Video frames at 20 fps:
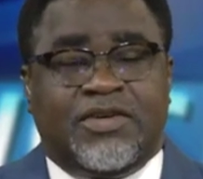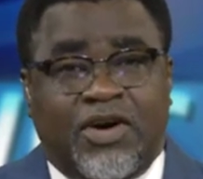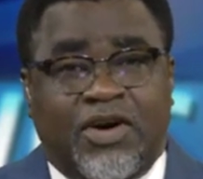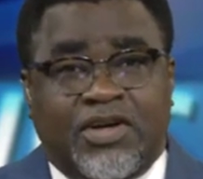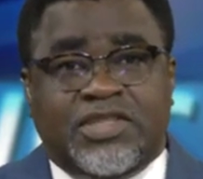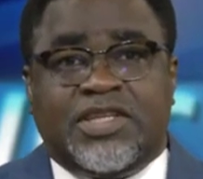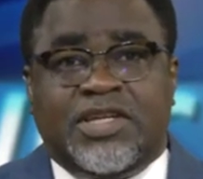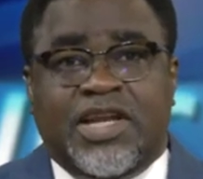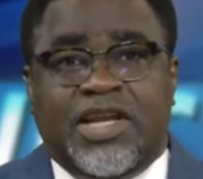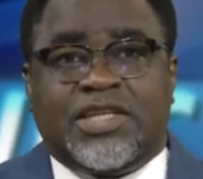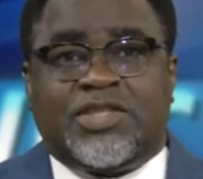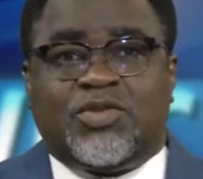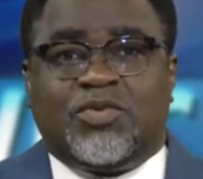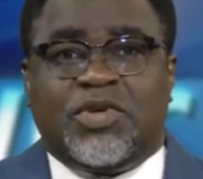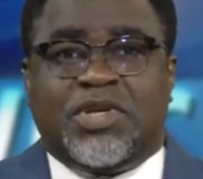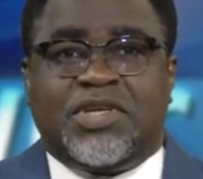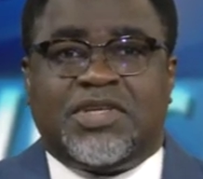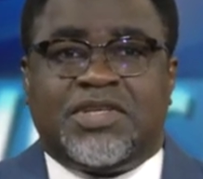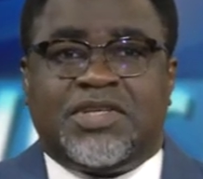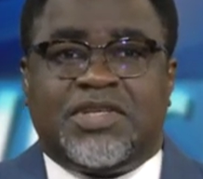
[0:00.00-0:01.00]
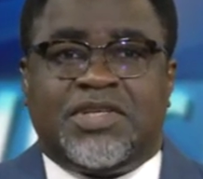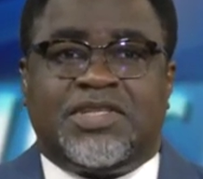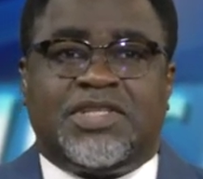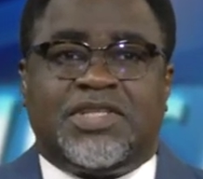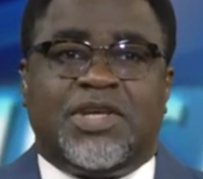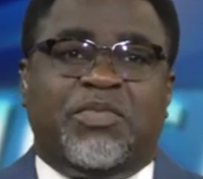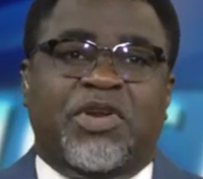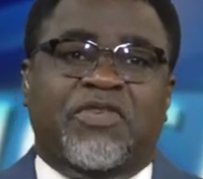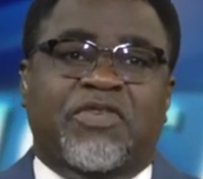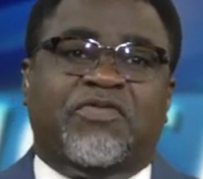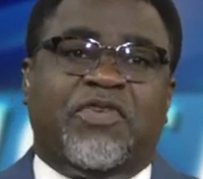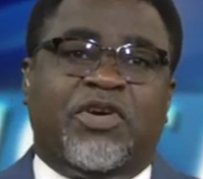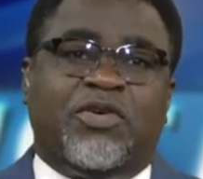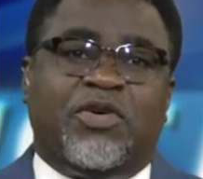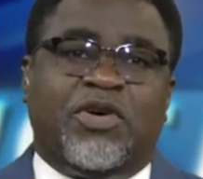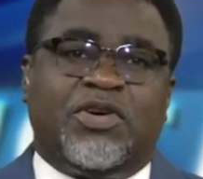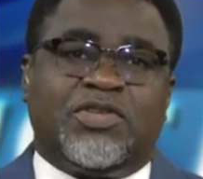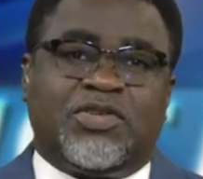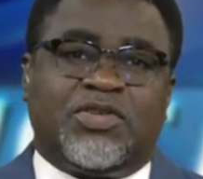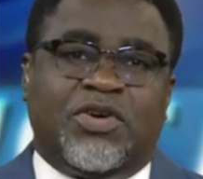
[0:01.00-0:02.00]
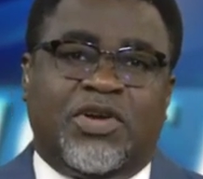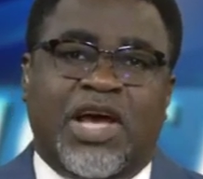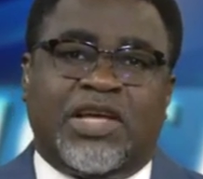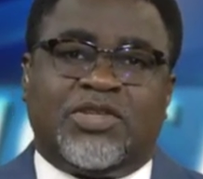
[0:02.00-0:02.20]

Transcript: Until next week, simply follow us on our